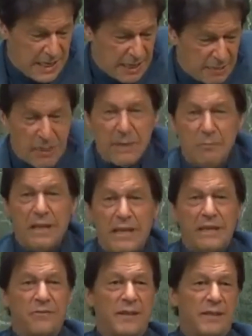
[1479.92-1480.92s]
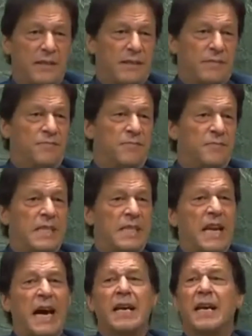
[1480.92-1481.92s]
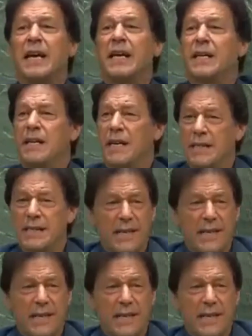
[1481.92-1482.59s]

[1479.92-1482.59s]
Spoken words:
And my belief is, La ilaha illallah,